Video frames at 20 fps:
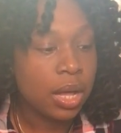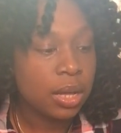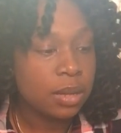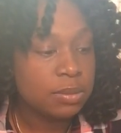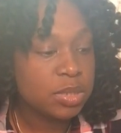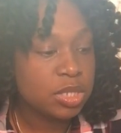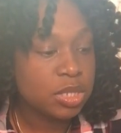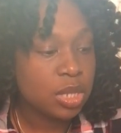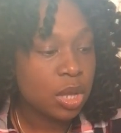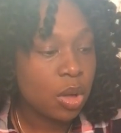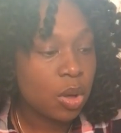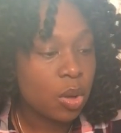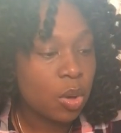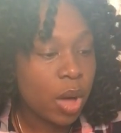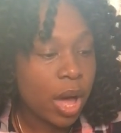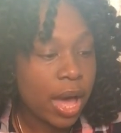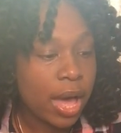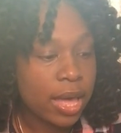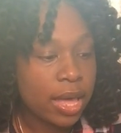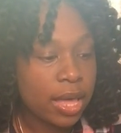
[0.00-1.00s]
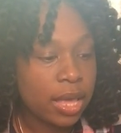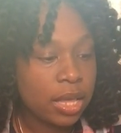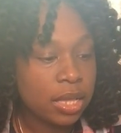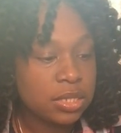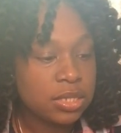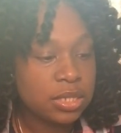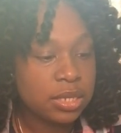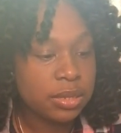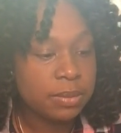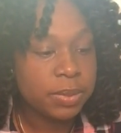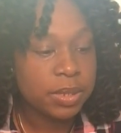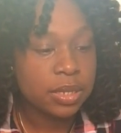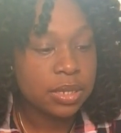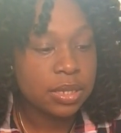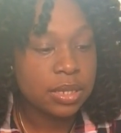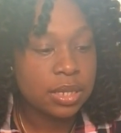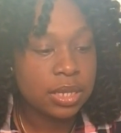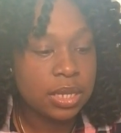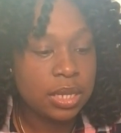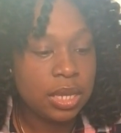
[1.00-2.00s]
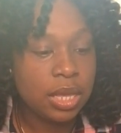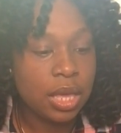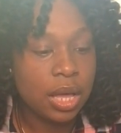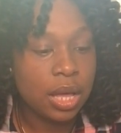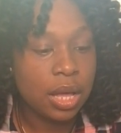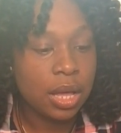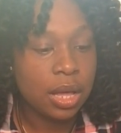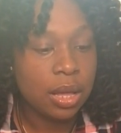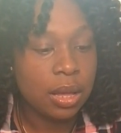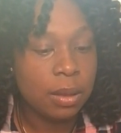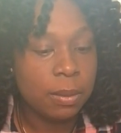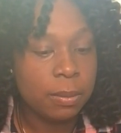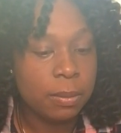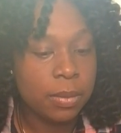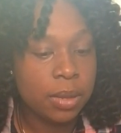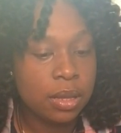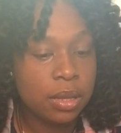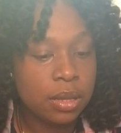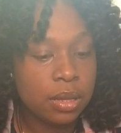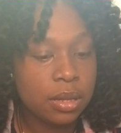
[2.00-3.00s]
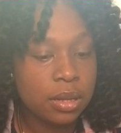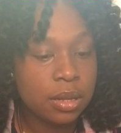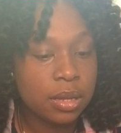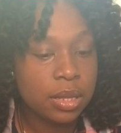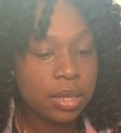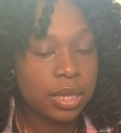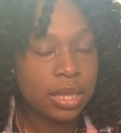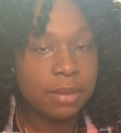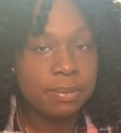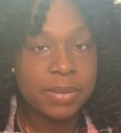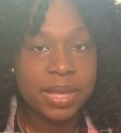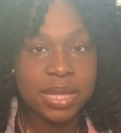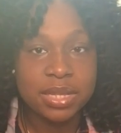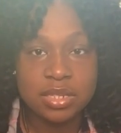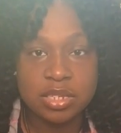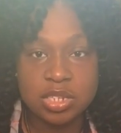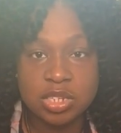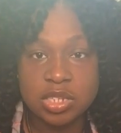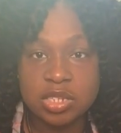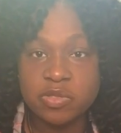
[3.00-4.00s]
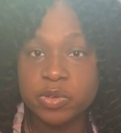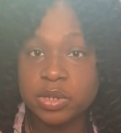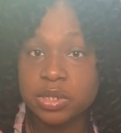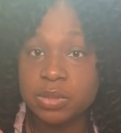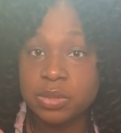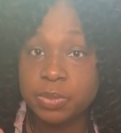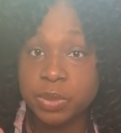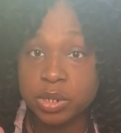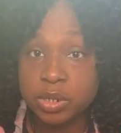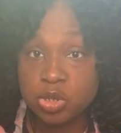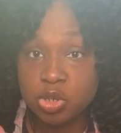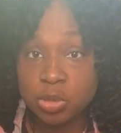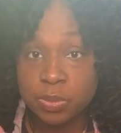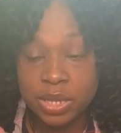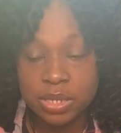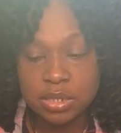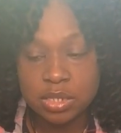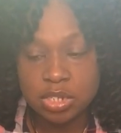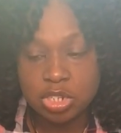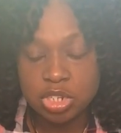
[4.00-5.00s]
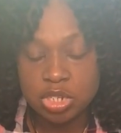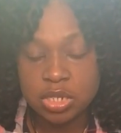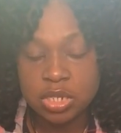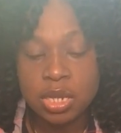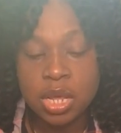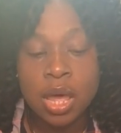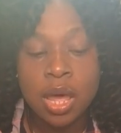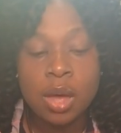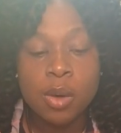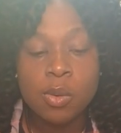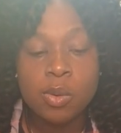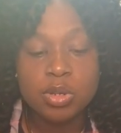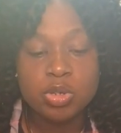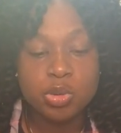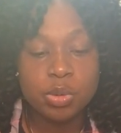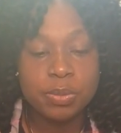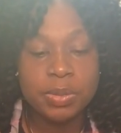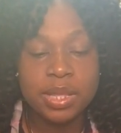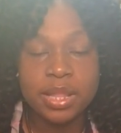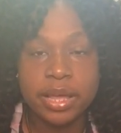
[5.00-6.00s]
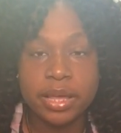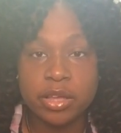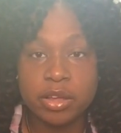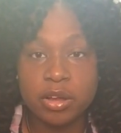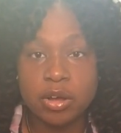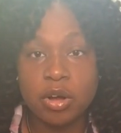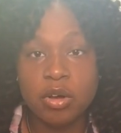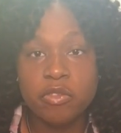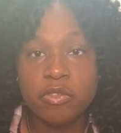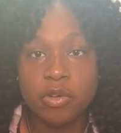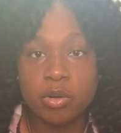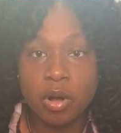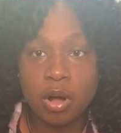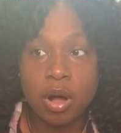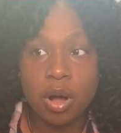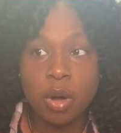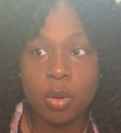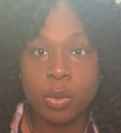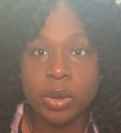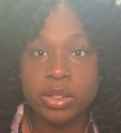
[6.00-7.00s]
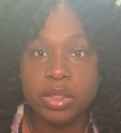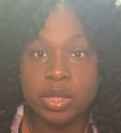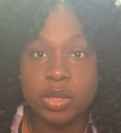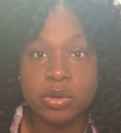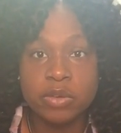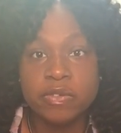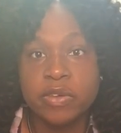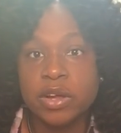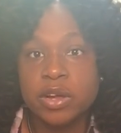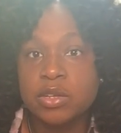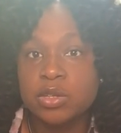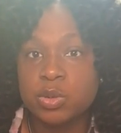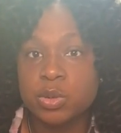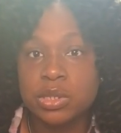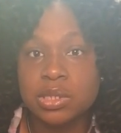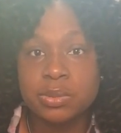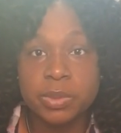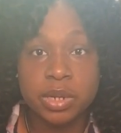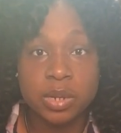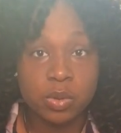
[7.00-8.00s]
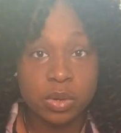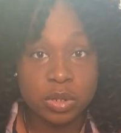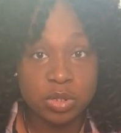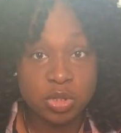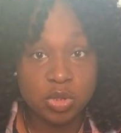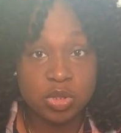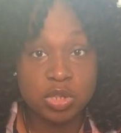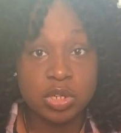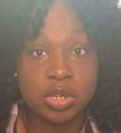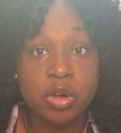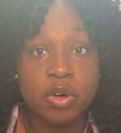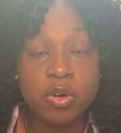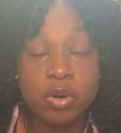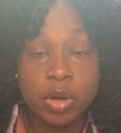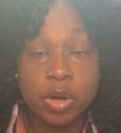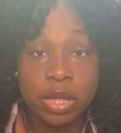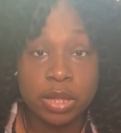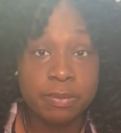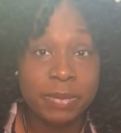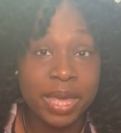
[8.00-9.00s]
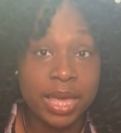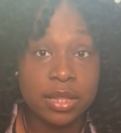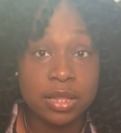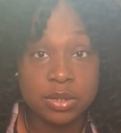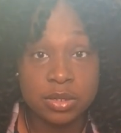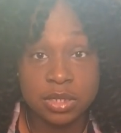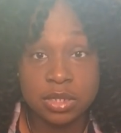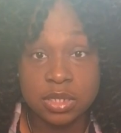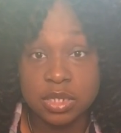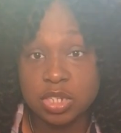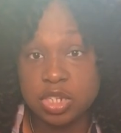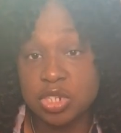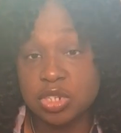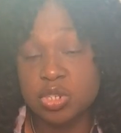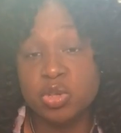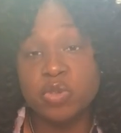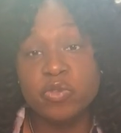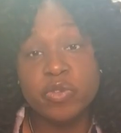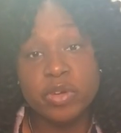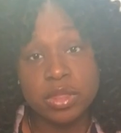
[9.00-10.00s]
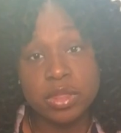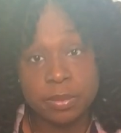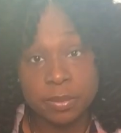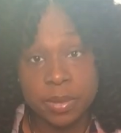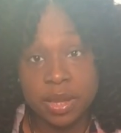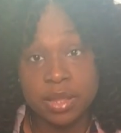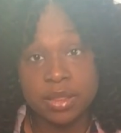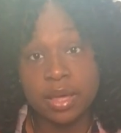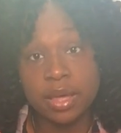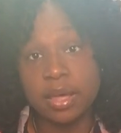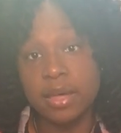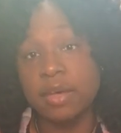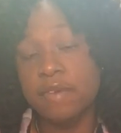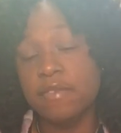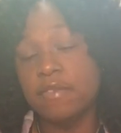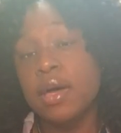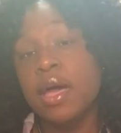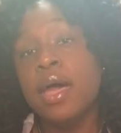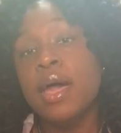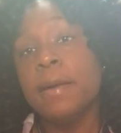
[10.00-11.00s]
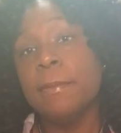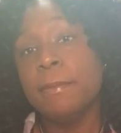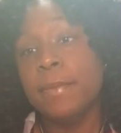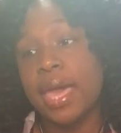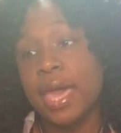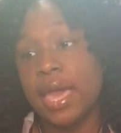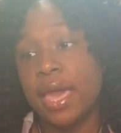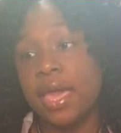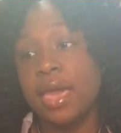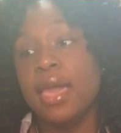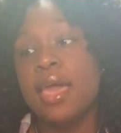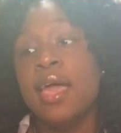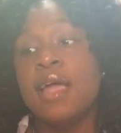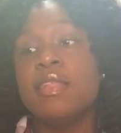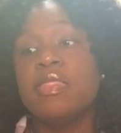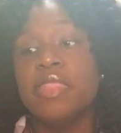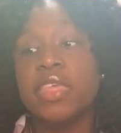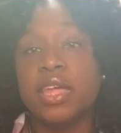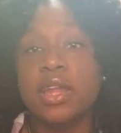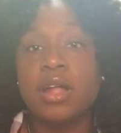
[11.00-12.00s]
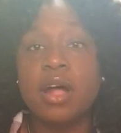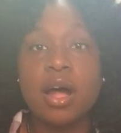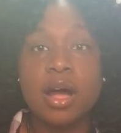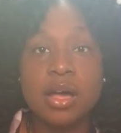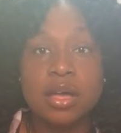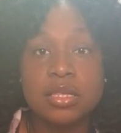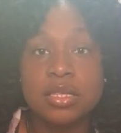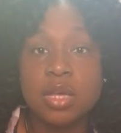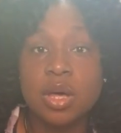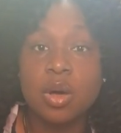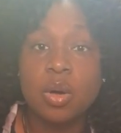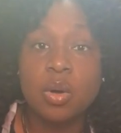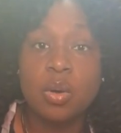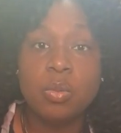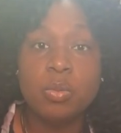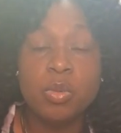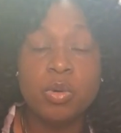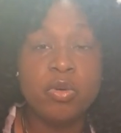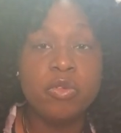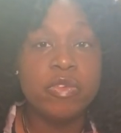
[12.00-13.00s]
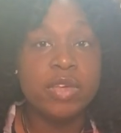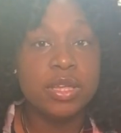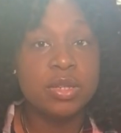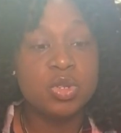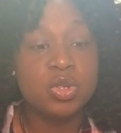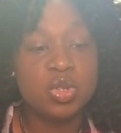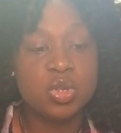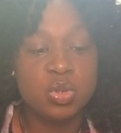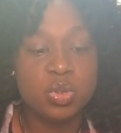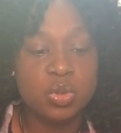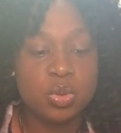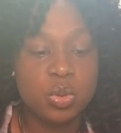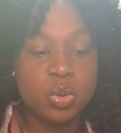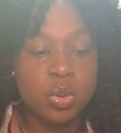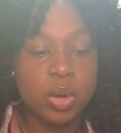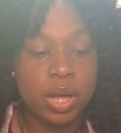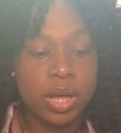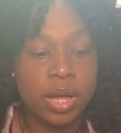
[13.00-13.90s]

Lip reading: so I typically get messages for spiritual messages, which will be like your overall what the universe or what spirit wants you to know and pay close attention to for the month of May. Then I also move into